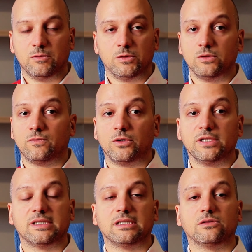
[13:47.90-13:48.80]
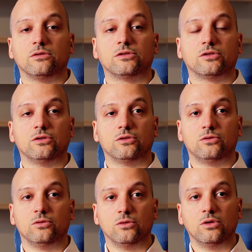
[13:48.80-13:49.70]
used, for instance, also
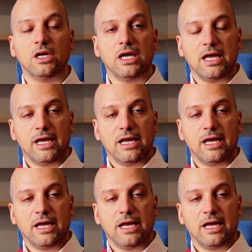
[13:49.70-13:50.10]
to